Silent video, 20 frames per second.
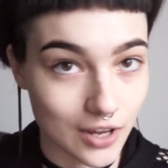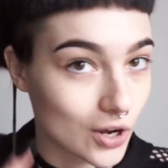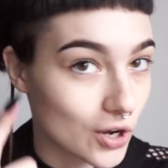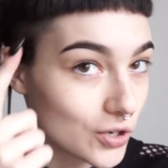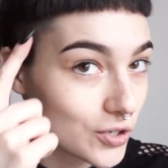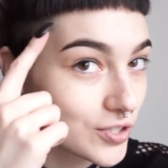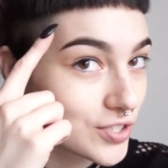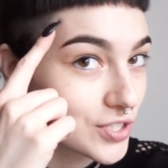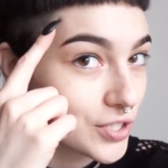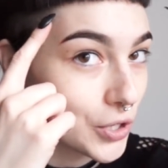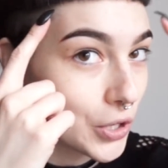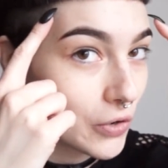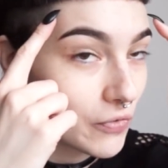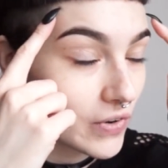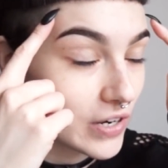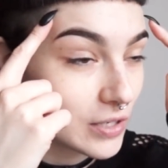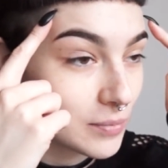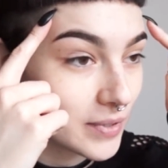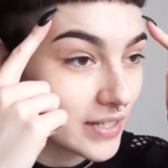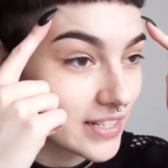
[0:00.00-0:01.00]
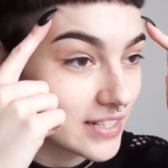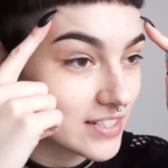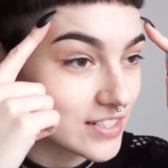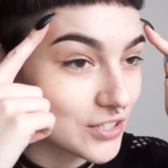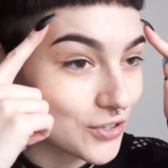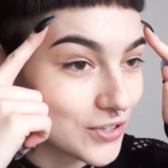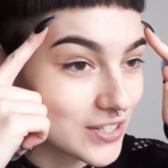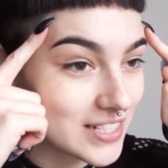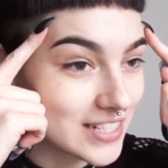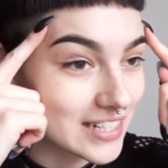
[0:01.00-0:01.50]
I also, if anybody is
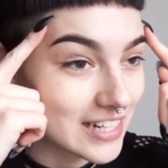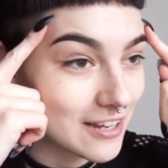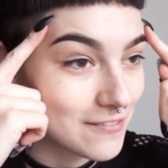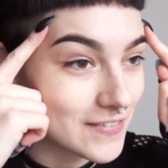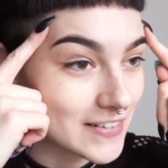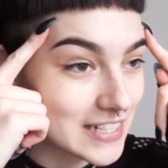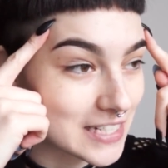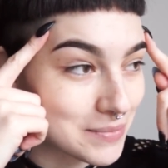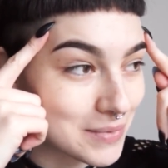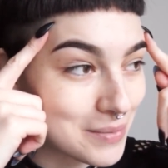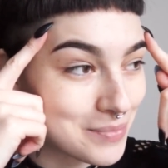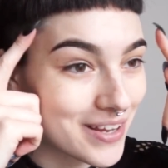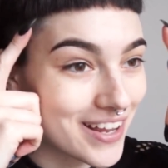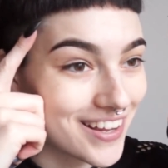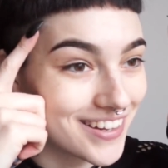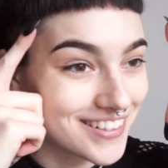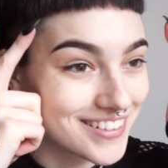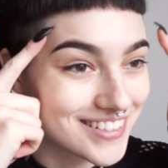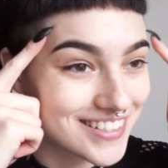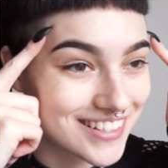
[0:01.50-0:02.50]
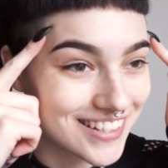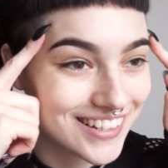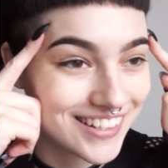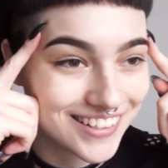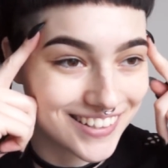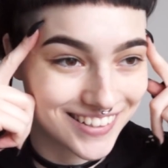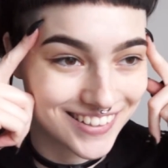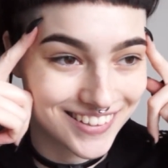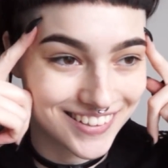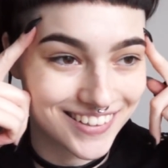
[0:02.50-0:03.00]
noticing, I fixed my bangs.
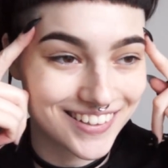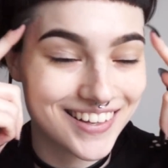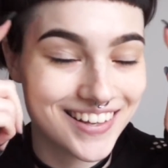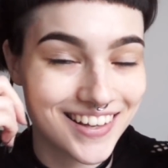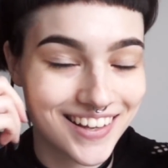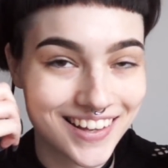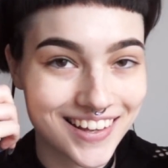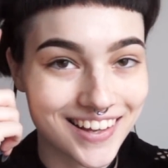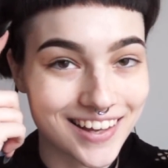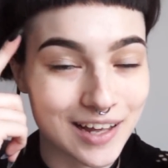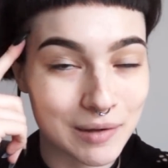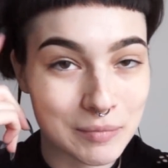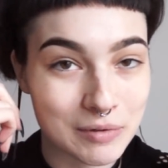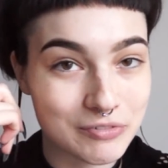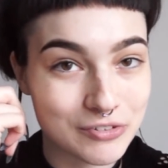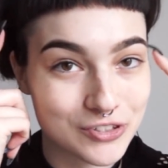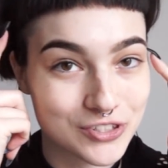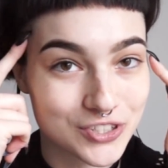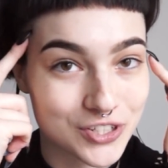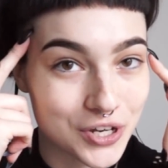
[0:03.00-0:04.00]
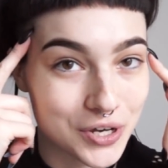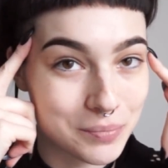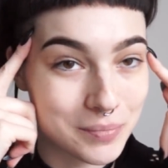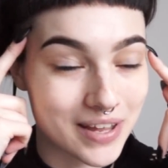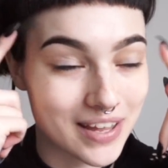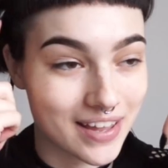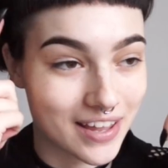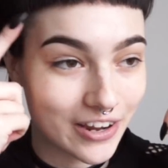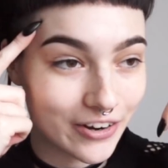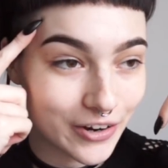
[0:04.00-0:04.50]
If you saw
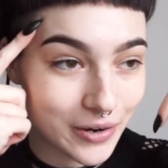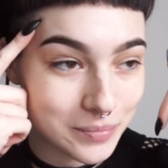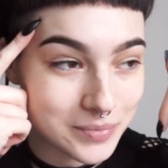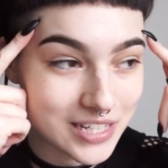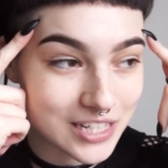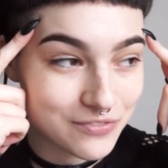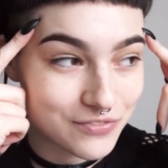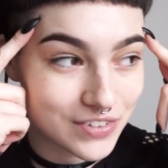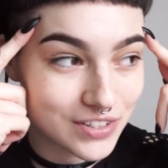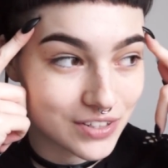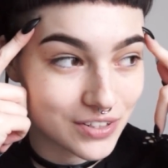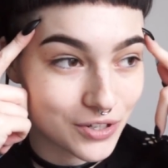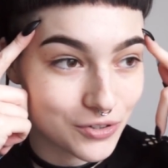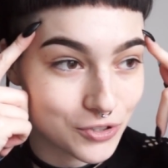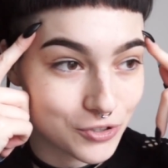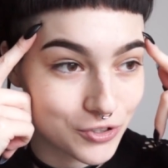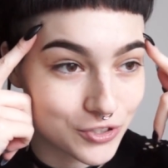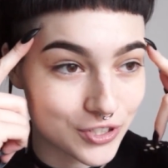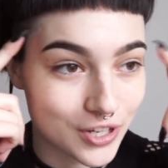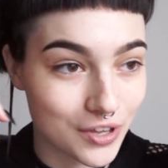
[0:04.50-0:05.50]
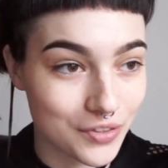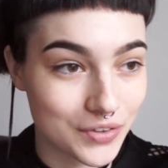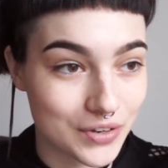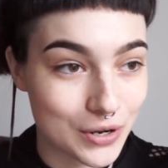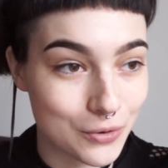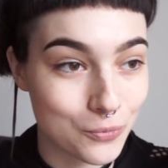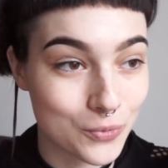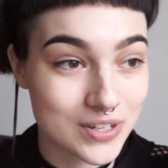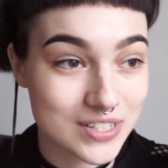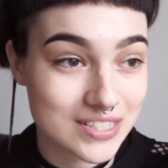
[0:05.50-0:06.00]
my hair update video, you saw that
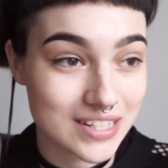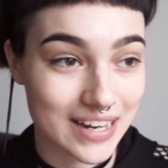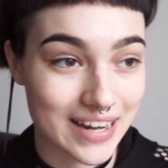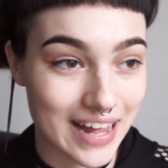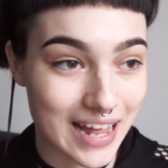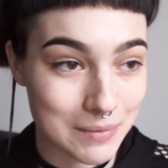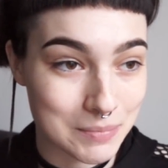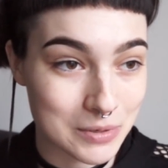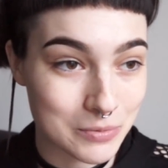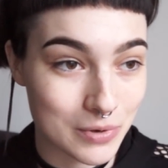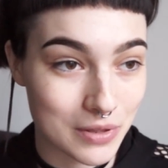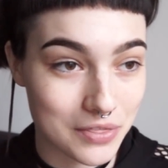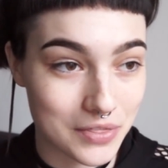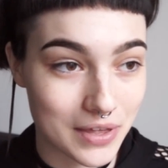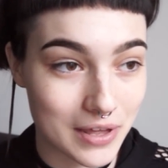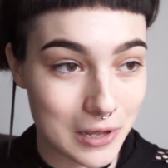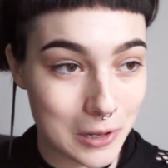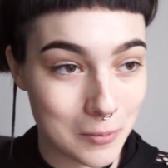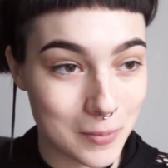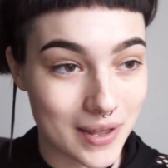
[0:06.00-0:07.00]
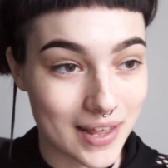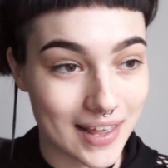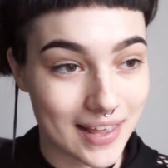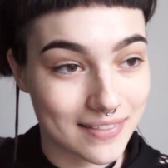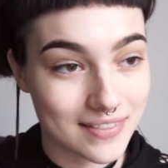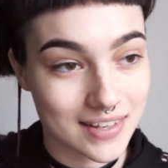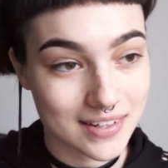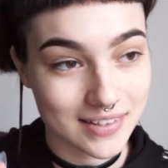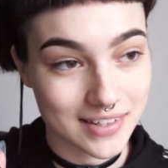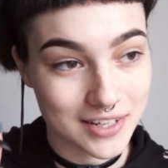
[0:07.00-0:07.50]
I was not happy with them,
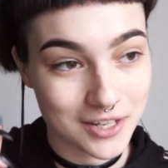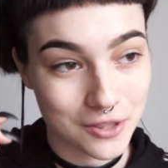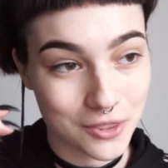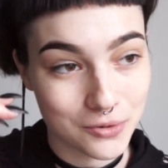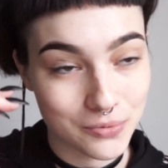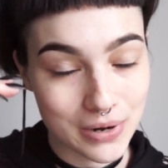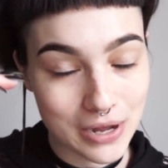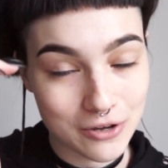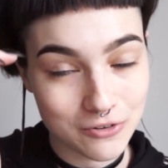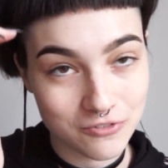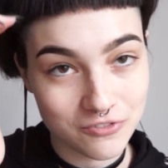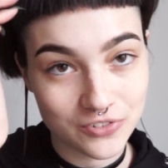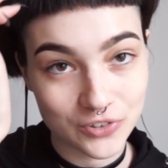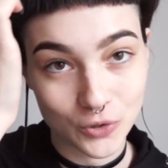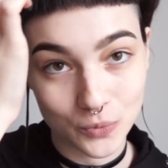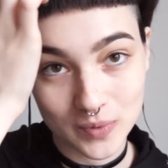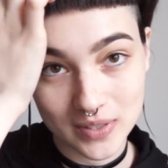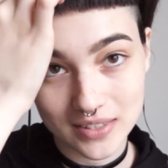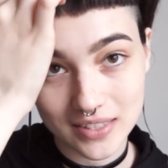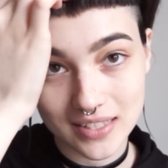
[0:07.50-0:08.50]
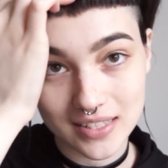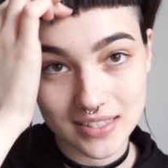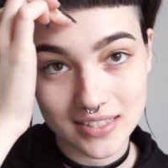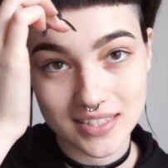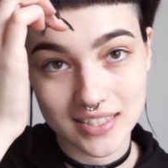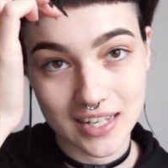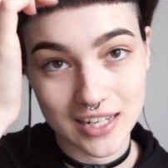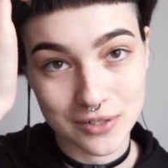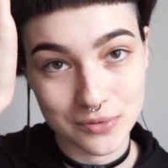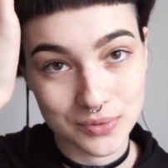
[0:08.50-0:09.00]
and then like throughout filming
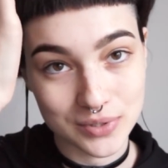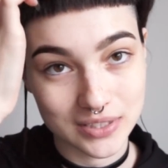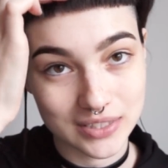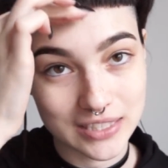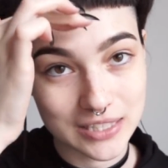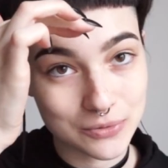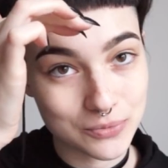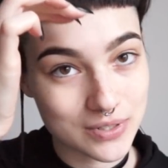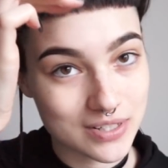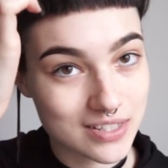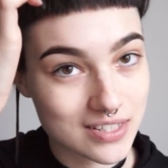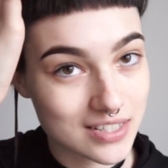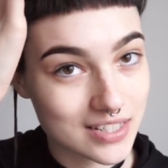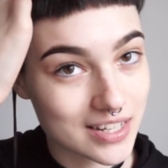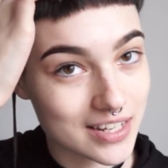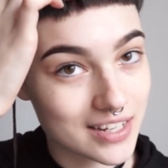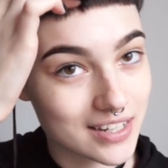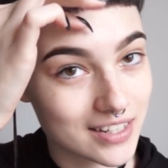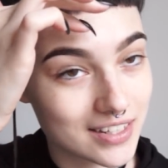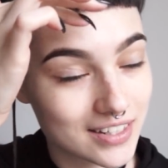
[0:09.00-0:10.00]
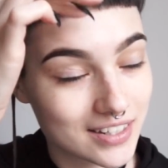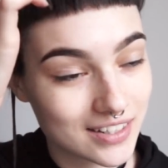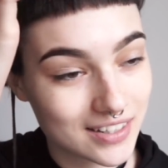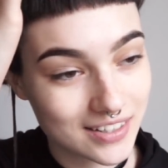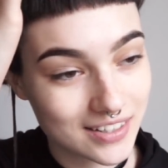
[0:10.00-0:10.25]
this, I really was like